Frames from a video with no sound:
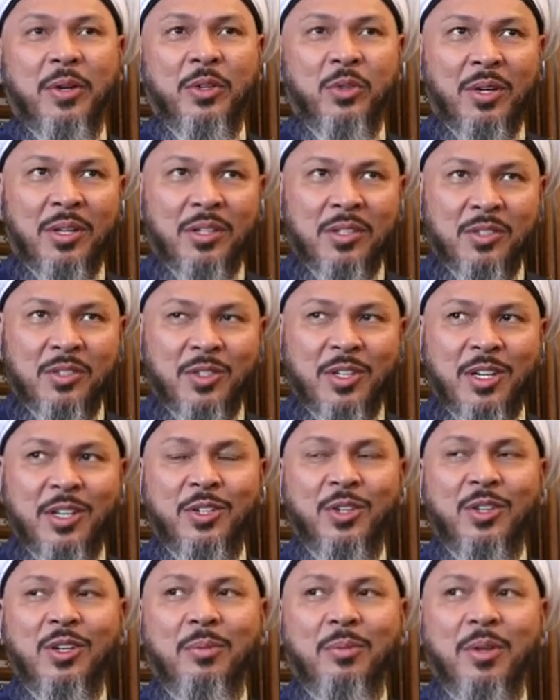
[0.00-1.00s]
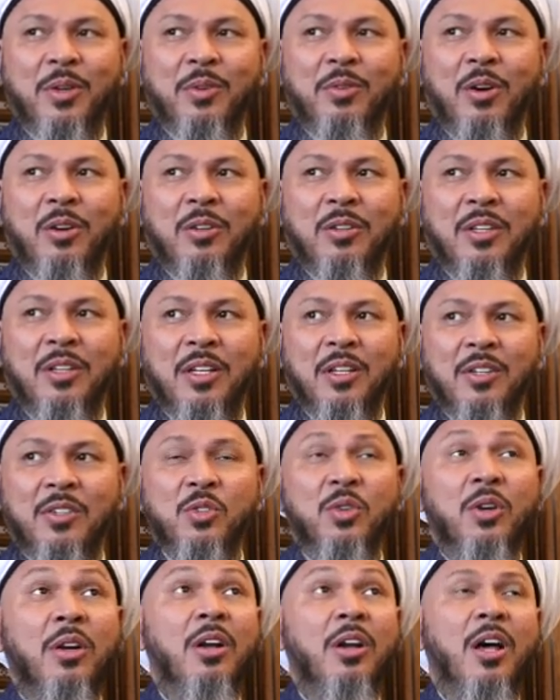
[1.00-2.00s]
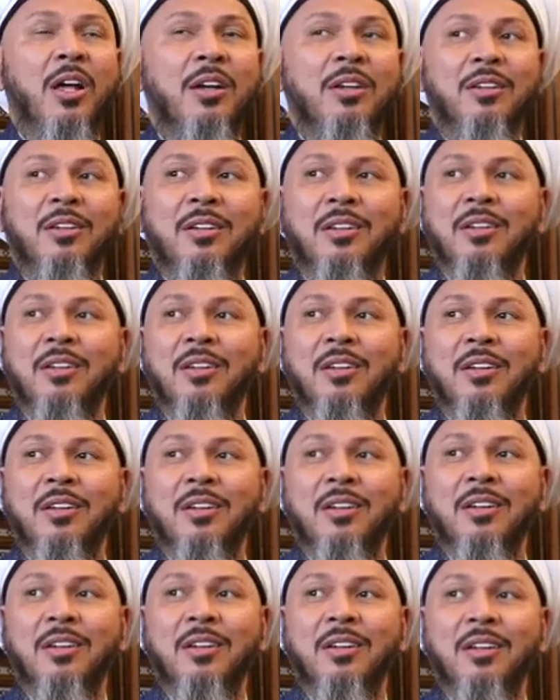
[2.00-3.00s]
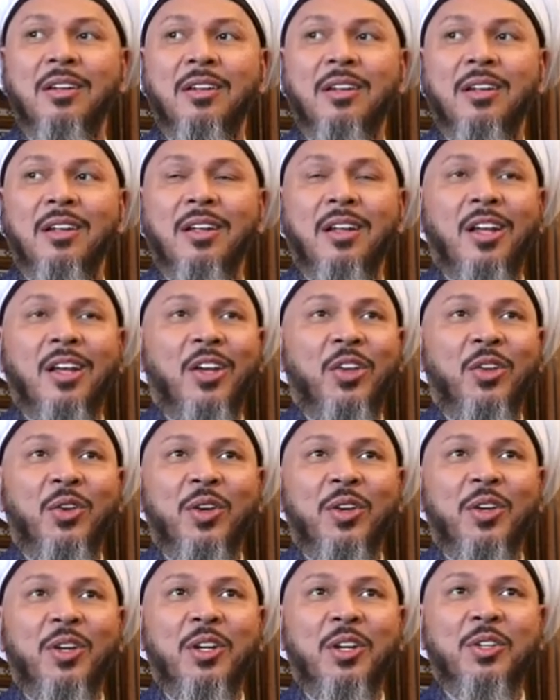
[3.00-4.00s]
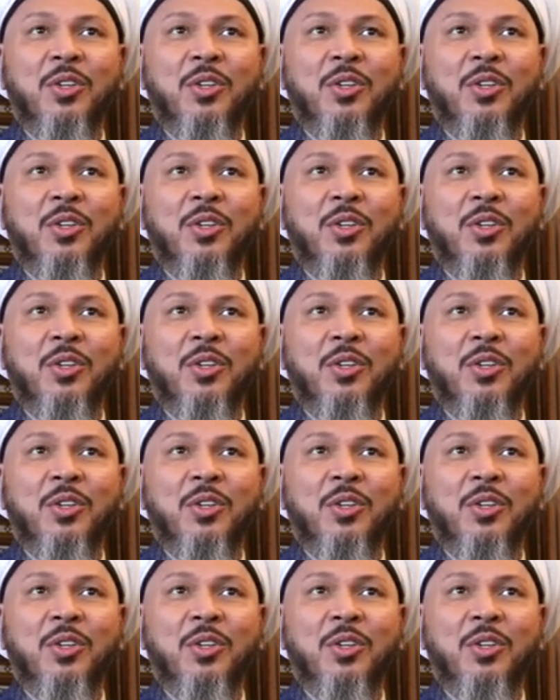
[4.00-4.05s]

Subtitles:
when you understand you commit wrong things. You're not. You are